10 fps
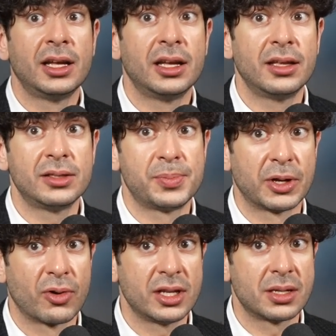It's
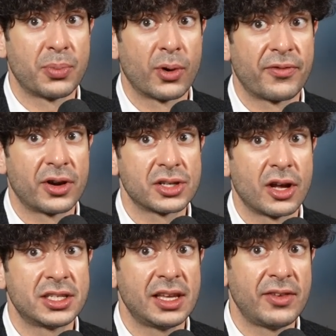been great support for us
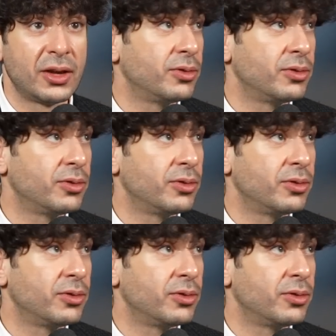on T V.